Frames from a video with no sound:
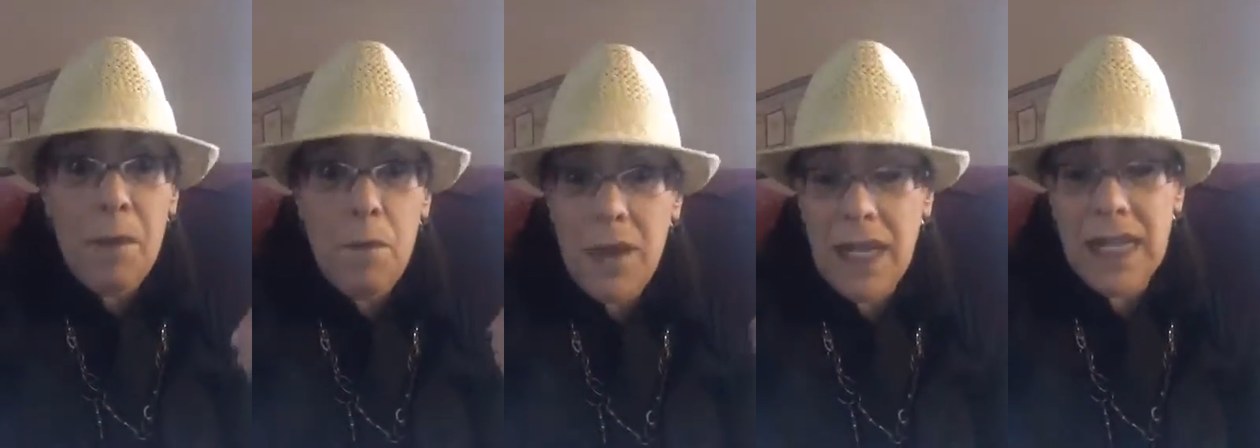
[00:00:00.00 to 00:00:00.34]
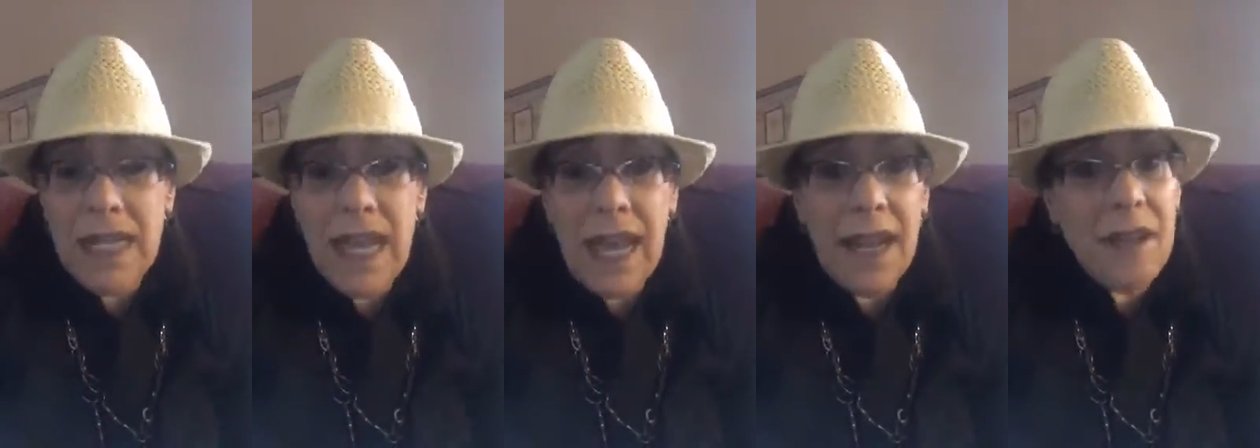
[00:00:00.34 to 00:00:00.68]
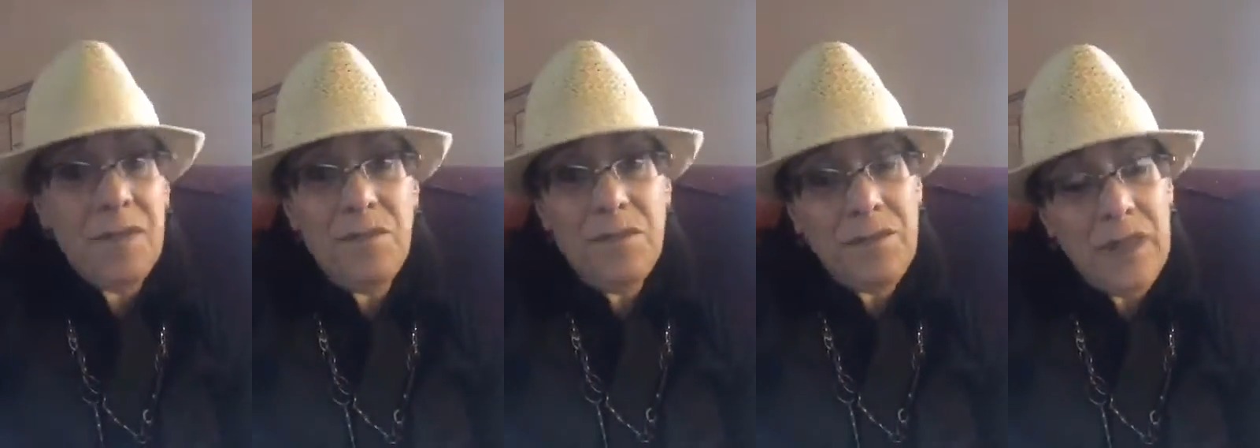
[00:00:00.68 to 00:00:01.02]
but it's
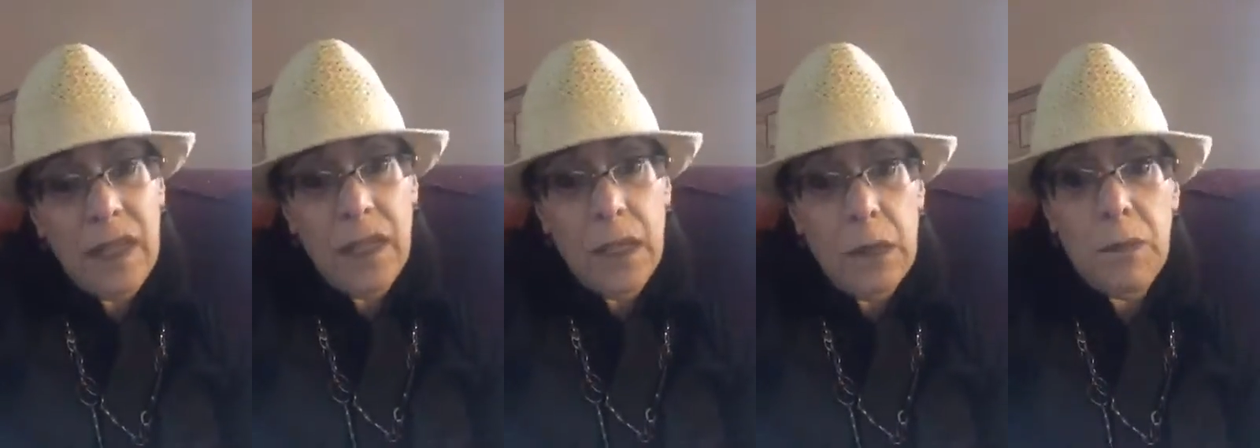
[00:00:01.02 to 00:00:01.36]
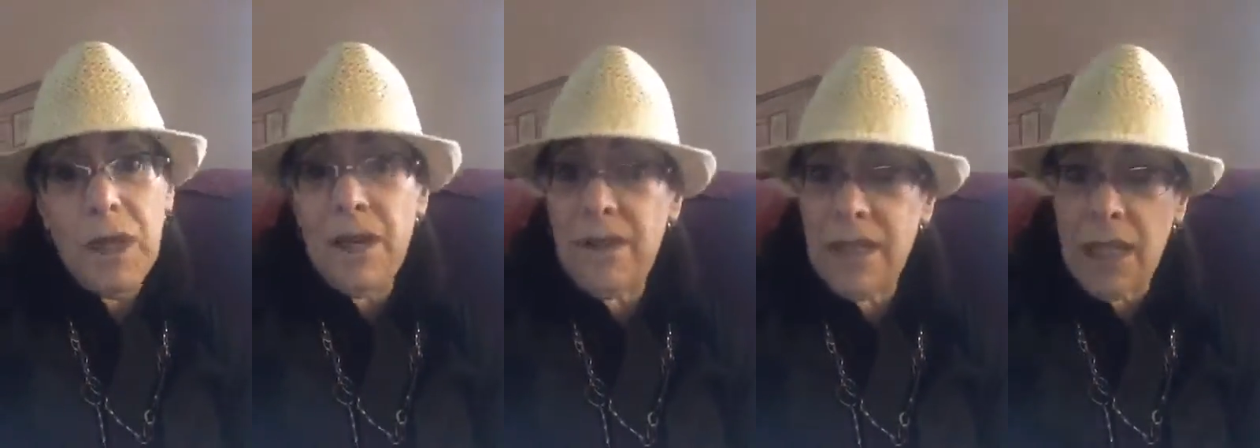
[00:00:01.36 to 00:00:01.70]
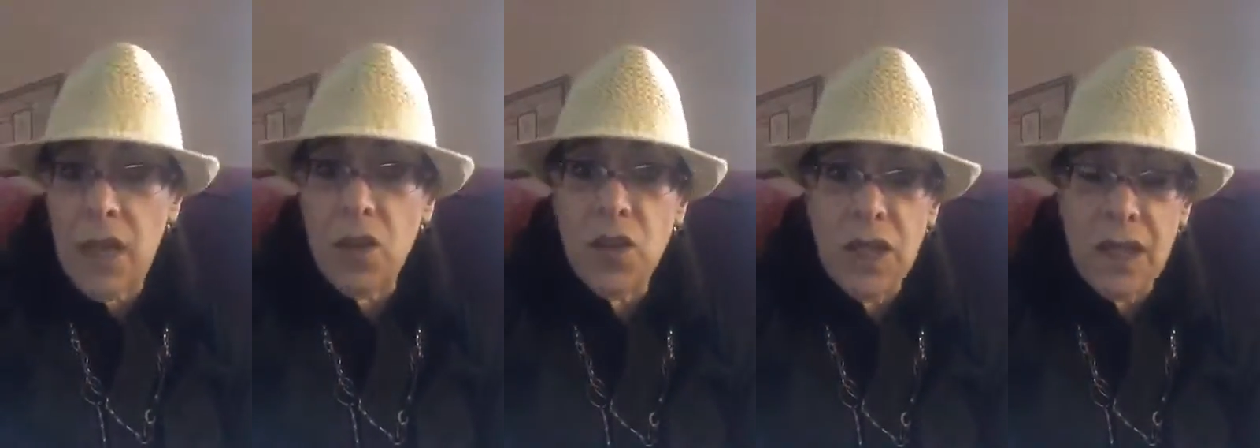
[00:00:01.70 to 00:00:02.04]
like a little bit of
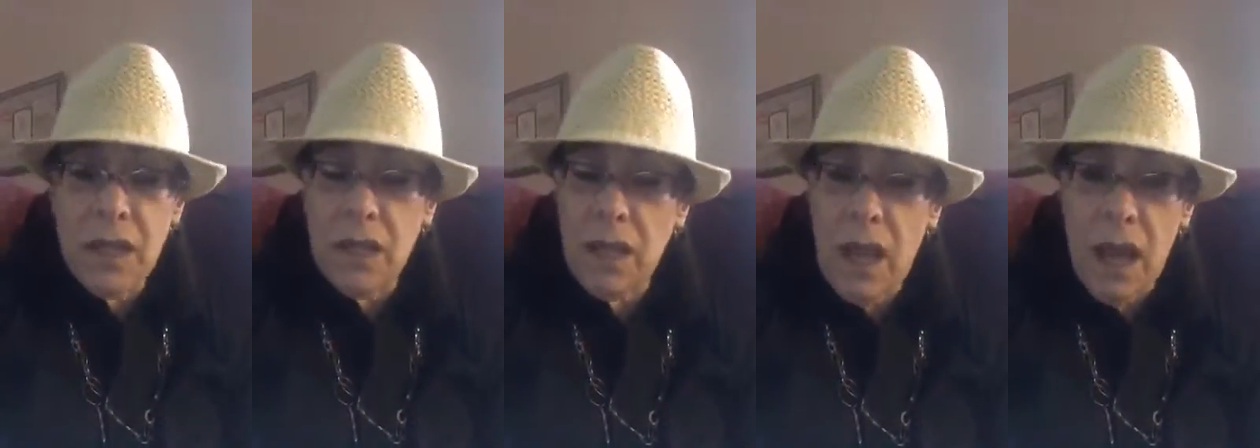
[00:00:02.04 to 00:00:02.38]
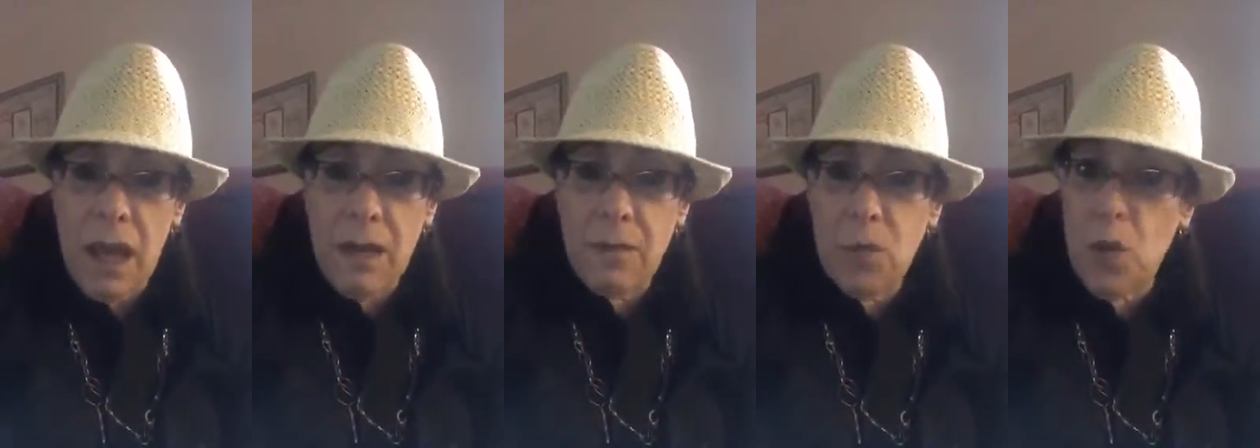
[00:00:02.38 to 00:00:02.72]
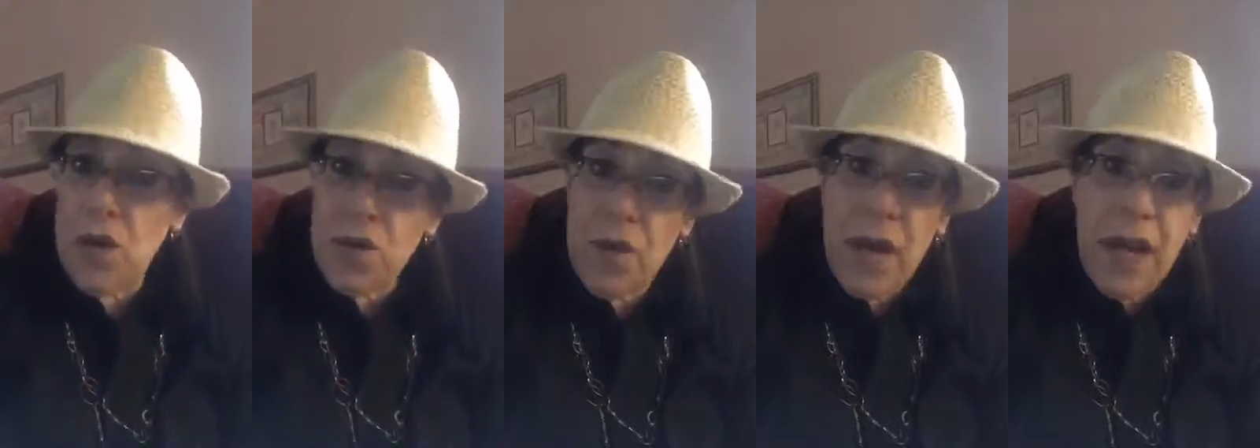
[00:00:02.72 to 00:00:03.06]
indulgence
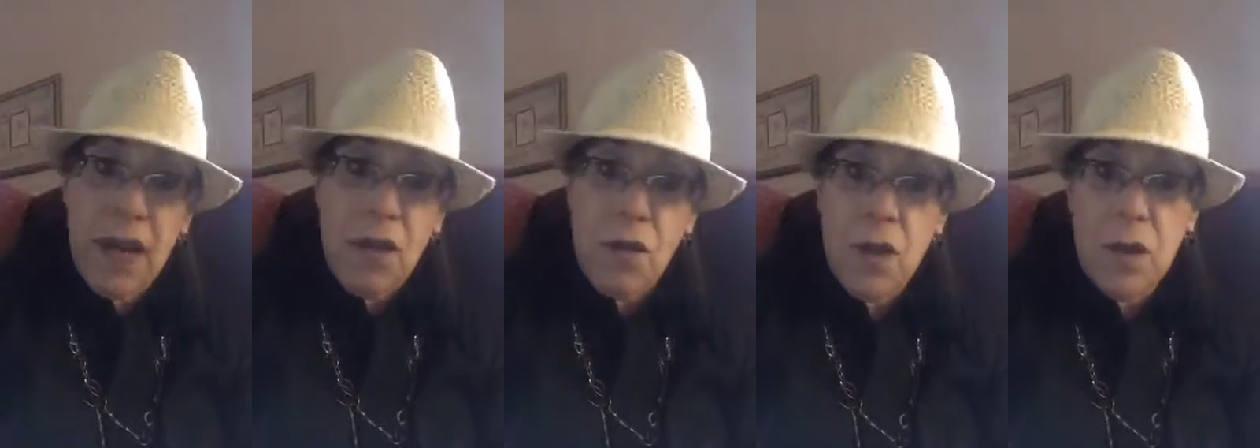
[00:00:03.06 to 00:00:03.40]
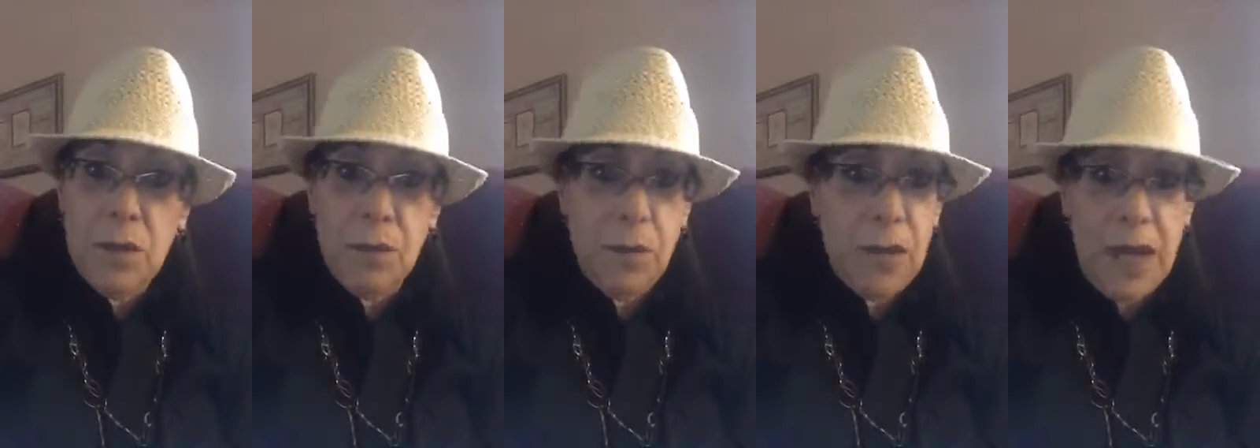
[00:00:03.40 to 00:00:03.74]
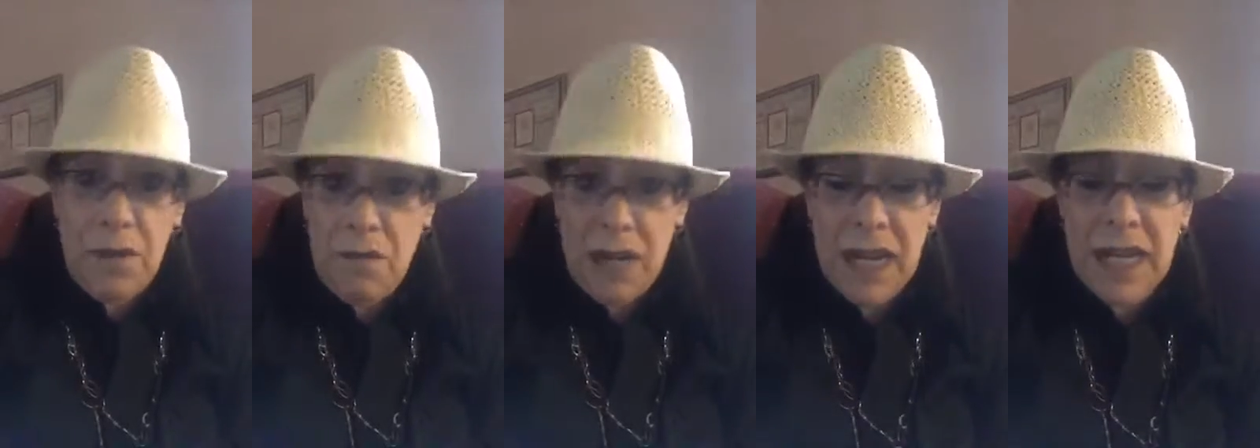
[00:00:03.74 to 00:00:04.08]
or drink or
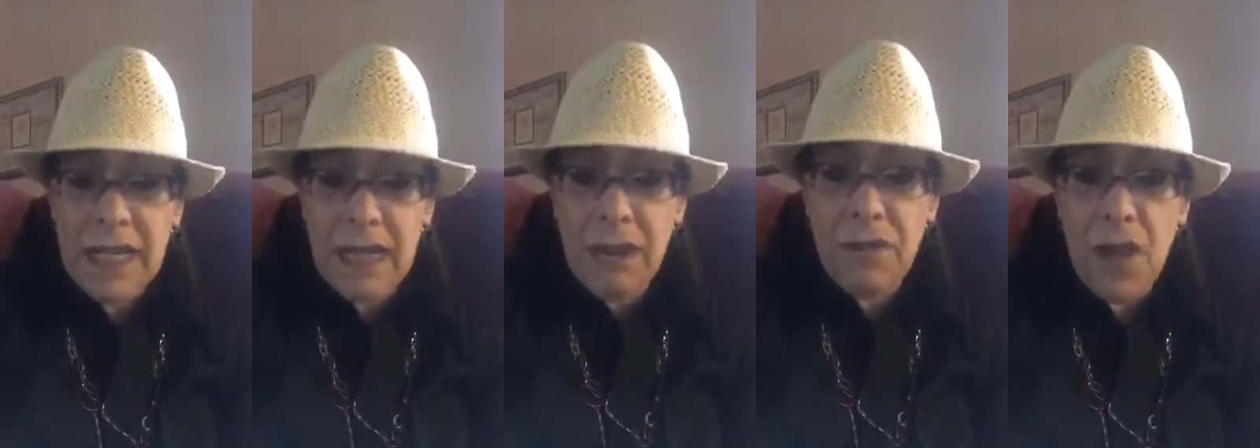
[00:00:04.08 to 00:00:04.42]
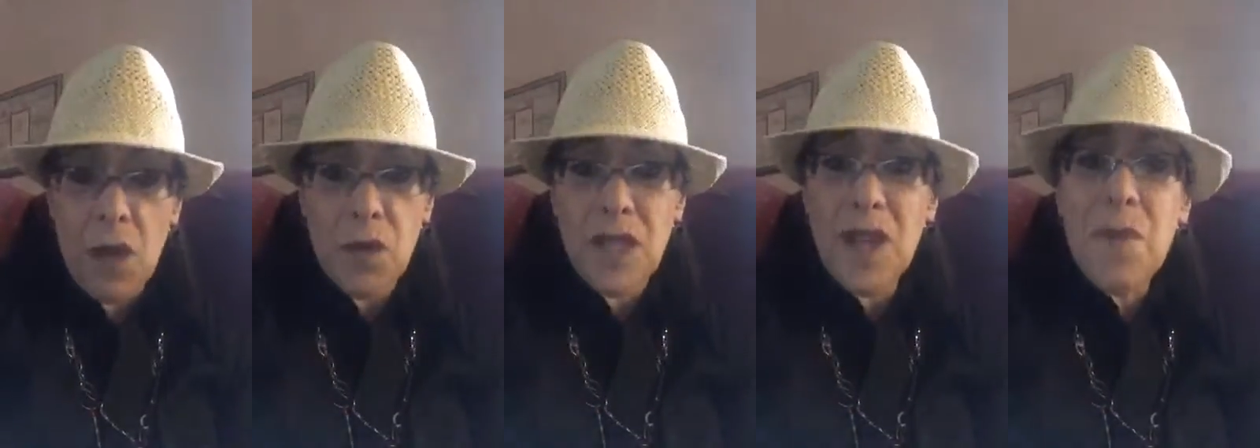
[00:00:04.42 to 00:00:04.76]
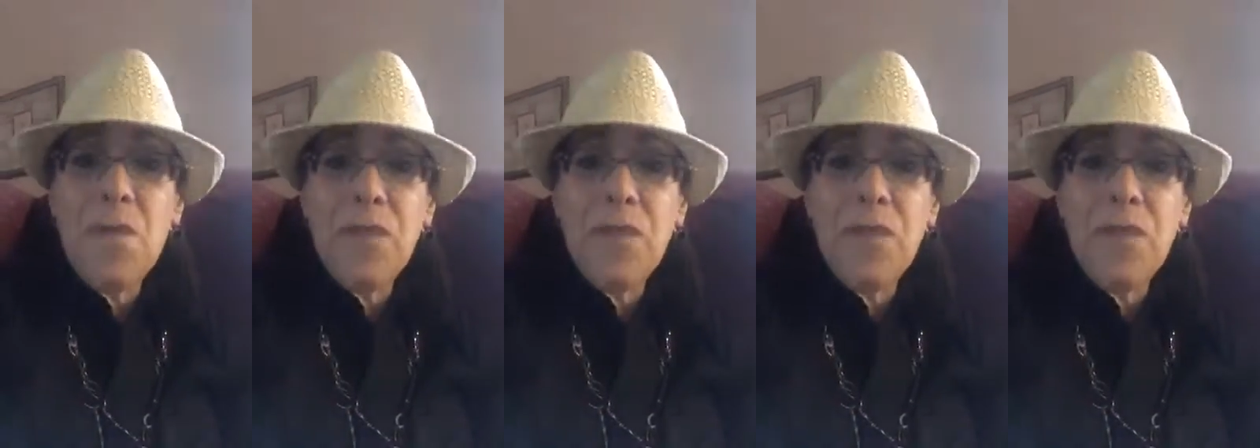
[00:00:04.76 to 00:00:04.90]
whatever it is that floats.